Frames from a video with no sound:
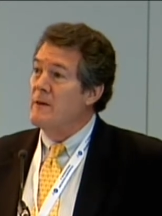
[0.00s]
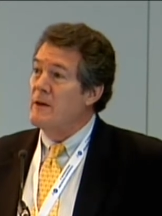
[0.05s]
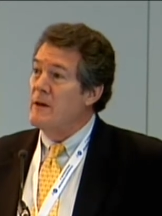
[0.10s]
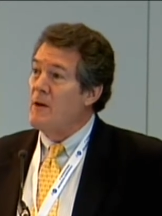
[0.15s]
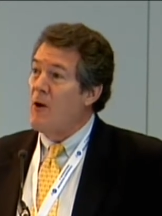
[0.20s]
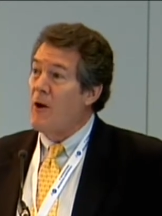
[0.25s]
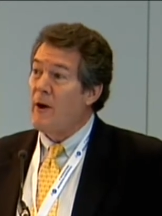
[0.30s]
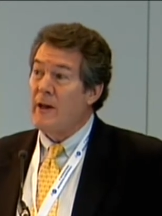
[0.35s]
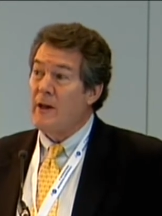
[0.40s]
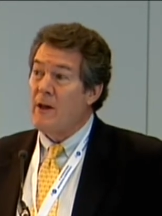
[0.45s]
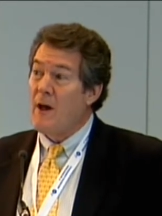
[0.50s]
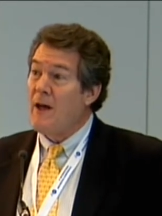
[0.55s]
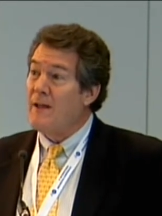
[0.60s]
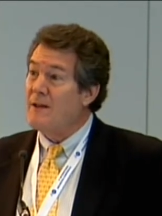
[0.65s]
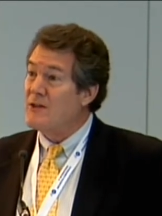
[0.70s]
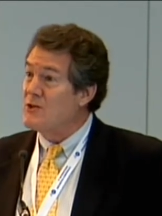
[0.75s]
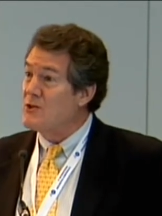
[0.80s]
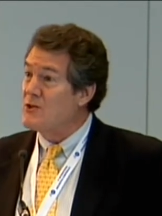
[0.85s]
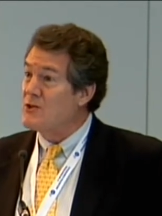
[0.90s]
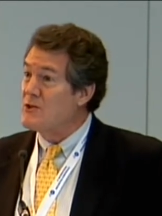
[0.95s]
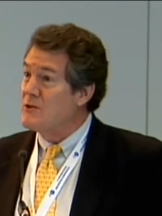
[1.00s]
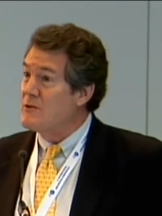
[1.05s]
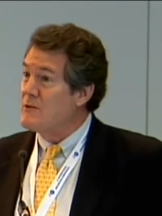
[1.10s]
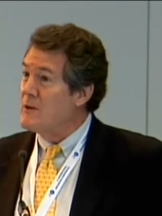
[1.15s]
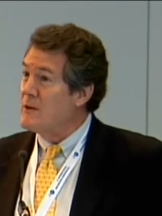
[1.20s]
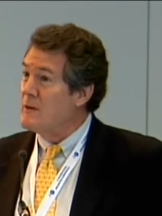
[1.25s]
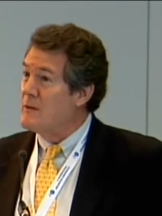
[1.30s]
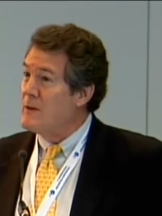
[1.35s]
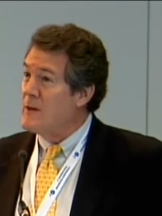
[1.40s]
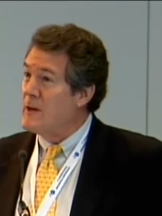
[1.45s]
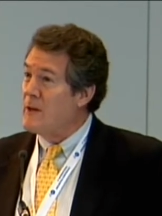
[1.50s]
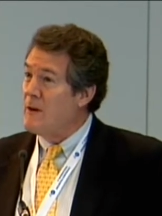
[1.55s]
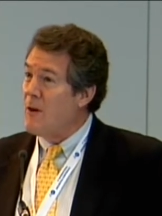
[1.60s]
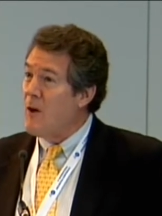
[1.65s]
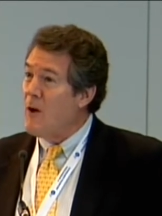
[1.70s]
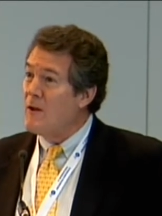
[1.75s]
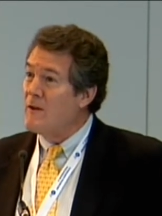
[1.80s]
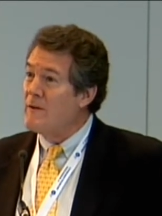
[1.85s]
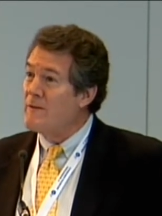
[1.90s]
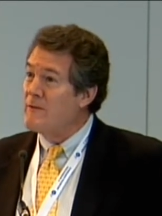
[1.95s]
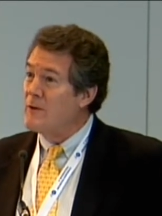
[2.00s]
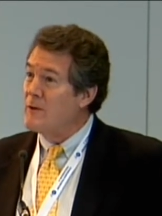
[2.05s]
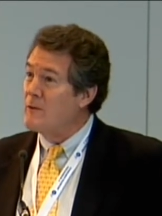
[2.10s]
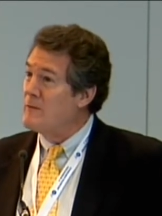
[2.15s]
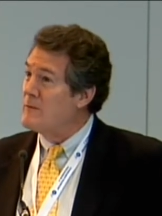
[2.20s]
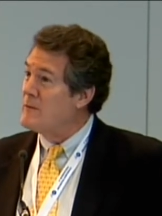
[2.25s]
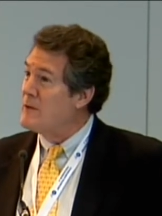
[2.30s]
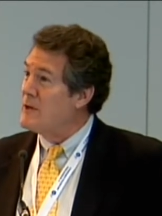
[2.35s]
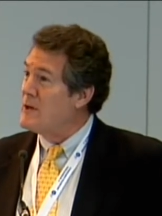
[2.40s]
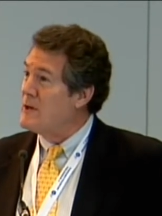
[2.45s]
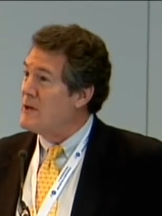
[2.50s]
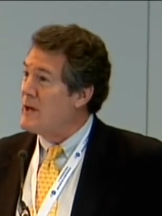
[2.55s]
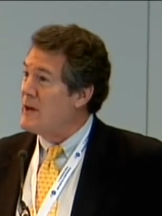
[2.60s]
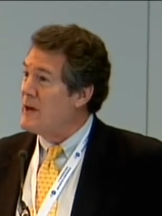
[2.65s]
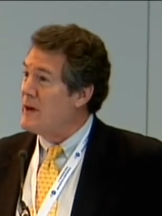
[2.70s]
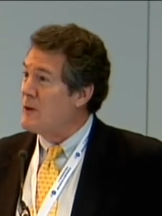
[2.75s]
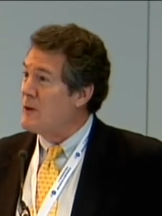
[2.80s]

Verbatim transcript: The archaeologists in, in all of the, the uh,